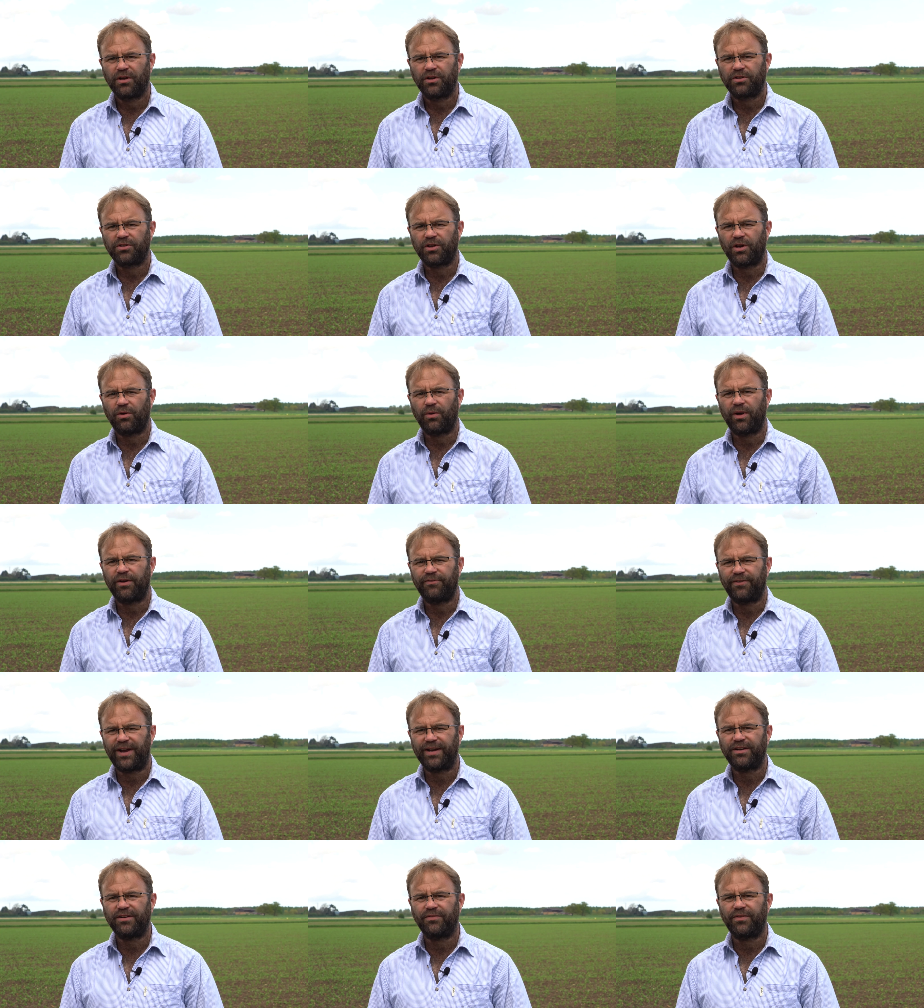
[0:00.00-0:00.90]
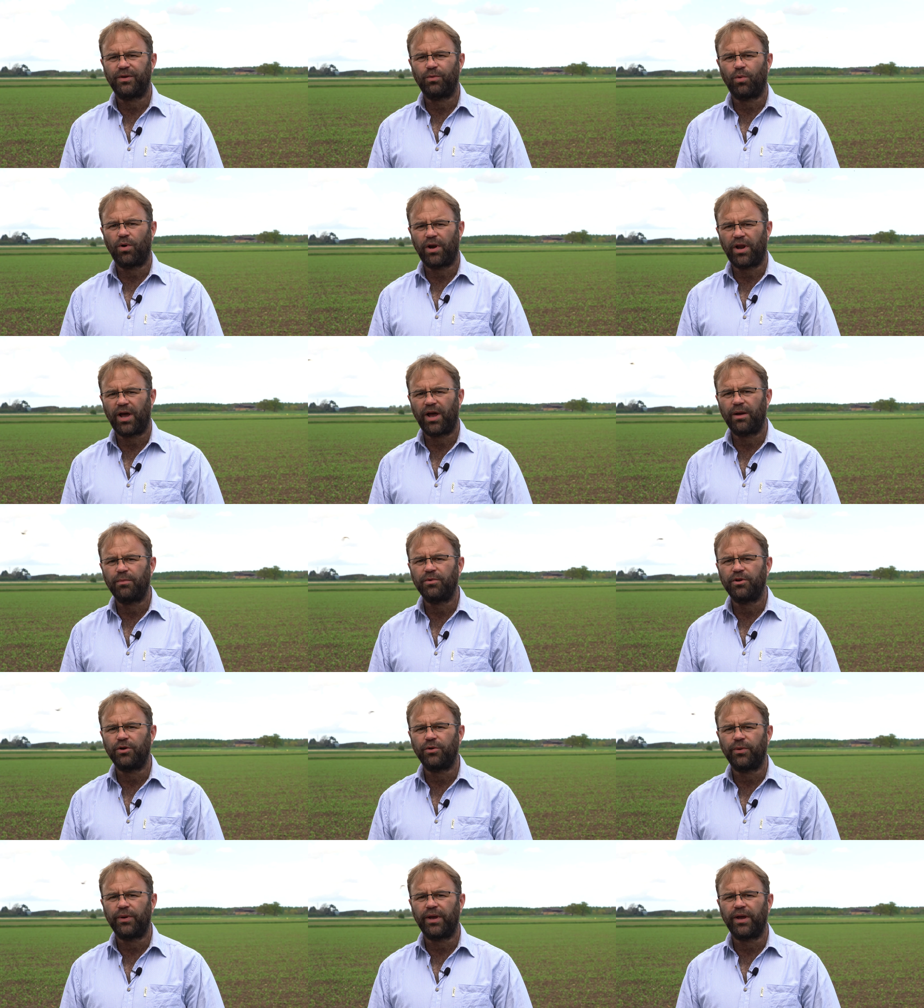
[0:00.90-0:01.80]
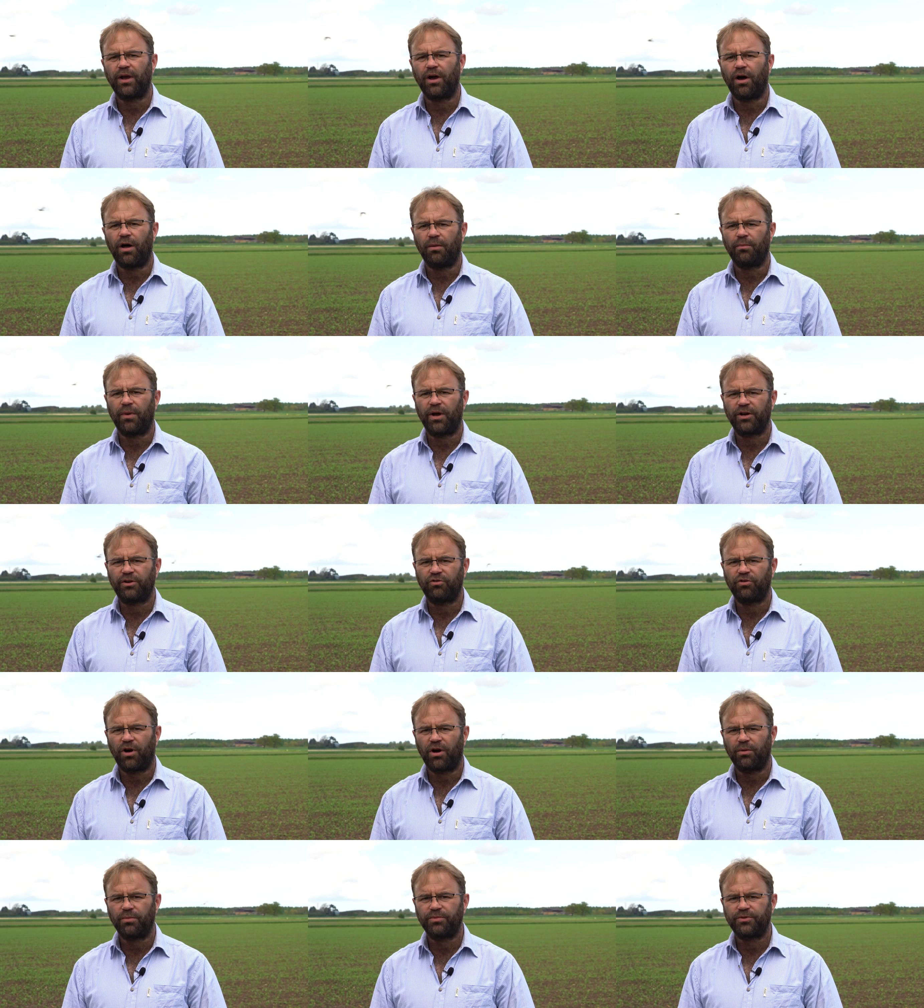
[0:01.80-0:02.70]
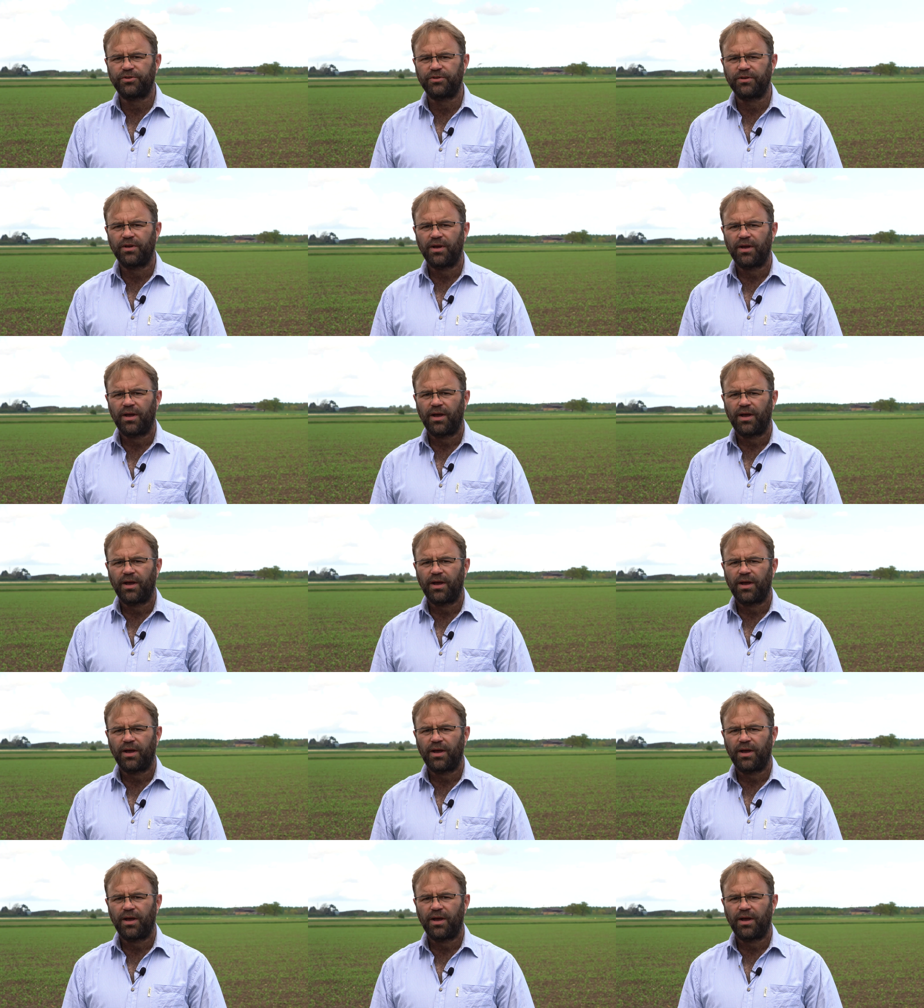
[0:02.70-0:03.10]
So effectively what I'm doing on my crops